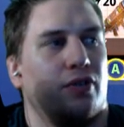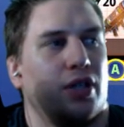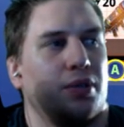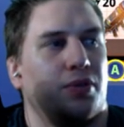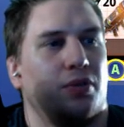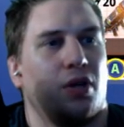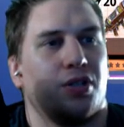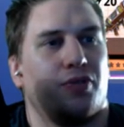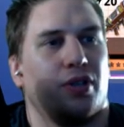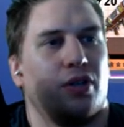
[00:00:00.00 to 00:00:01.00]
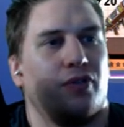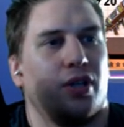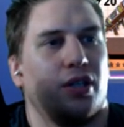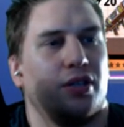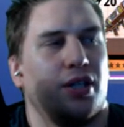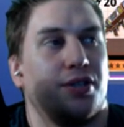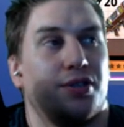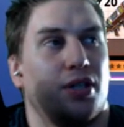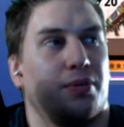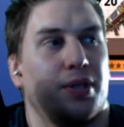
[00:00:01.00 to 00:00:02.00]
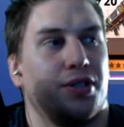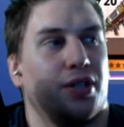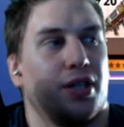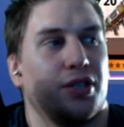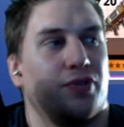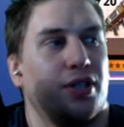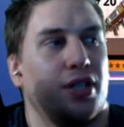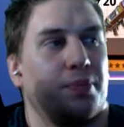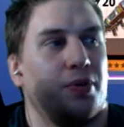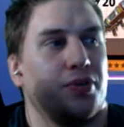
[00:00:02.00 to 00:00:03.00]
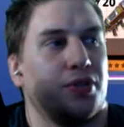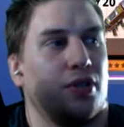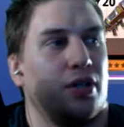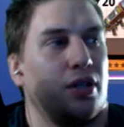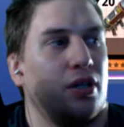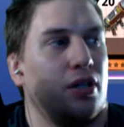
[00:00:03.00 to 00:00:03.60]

Vacuum 2 launcher from the event. Nature, double nature, I guess. Vindertech Pulsar.